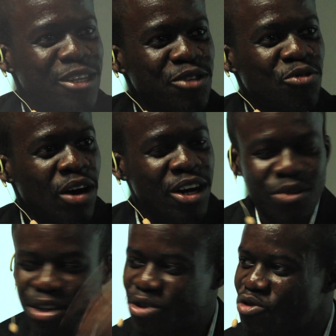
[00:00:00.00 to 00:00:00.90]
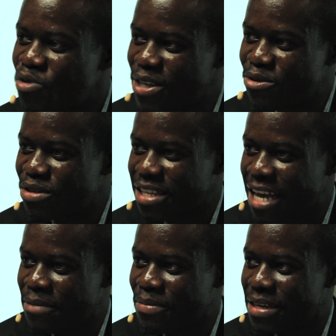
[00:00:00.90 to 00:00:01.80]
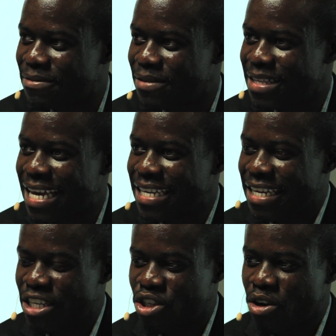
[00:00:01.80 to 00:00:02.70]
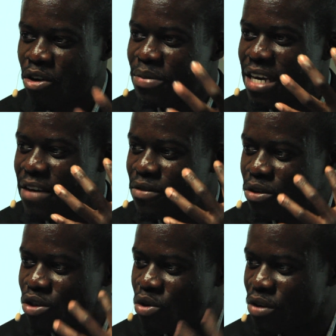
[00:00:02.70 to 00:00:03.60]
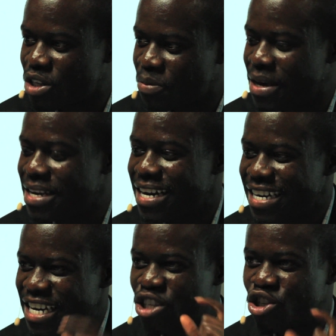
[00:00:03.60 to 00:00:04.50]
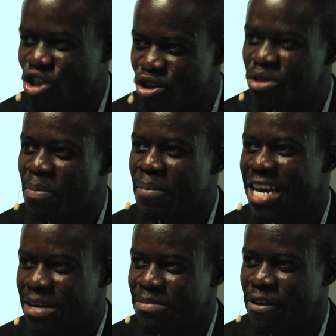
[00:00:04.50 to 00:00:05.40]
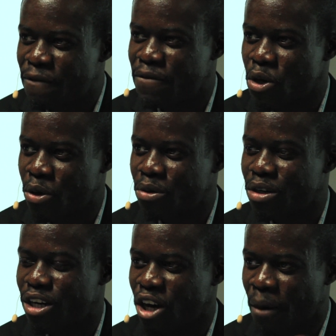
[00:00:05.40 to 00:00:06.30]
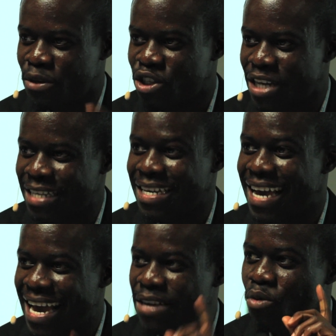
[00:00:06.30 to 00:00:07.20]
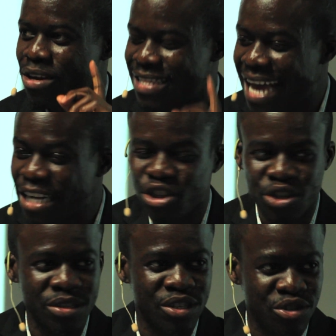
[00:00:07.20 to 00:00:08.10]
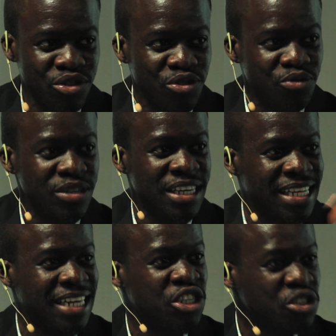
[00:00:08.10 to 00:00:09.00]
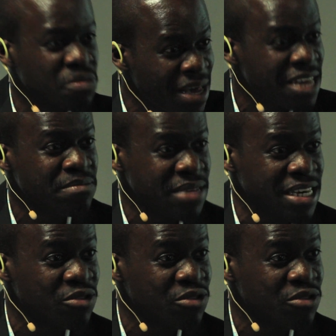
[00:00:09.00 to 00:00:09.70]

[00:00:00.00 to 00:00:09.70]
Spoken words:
You walk across the room and you slap me. That's an external behavior towards me. It should make me feel upset. And what that should do is that it should make me